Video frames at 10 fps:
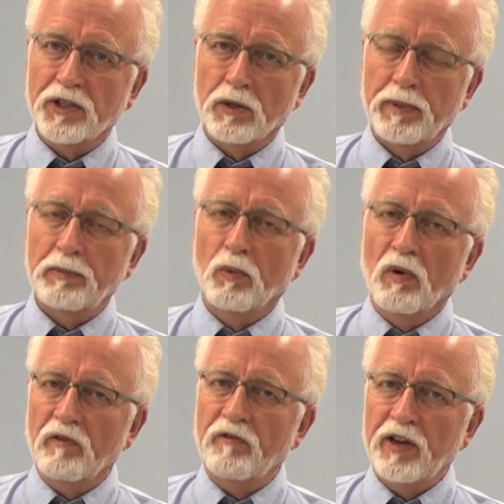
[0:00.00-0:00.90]
so people
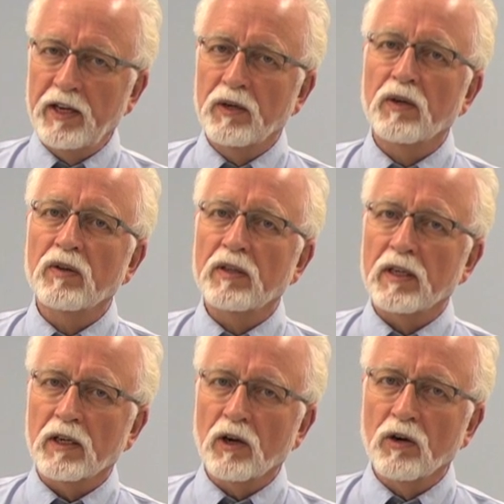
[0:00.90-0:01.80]
will feel
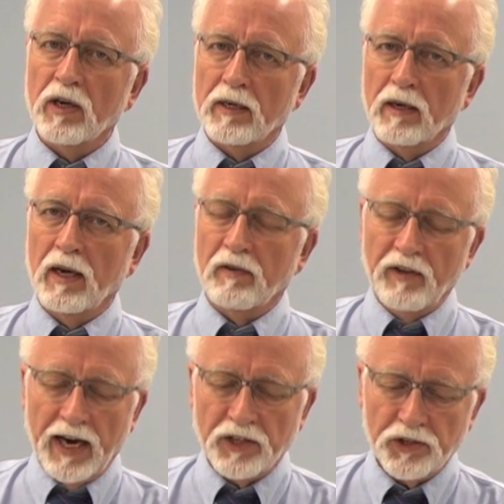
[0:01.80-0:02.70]
the current a lot
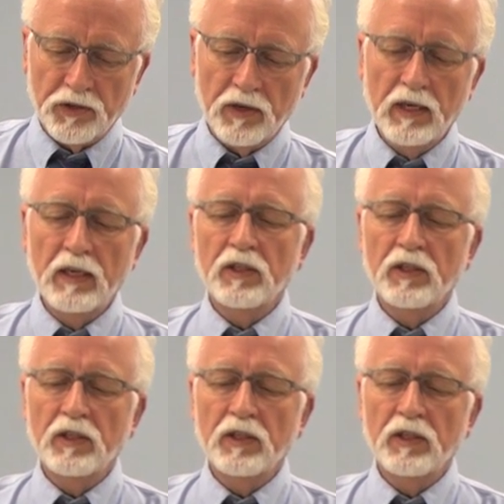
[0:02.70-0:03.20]
faster.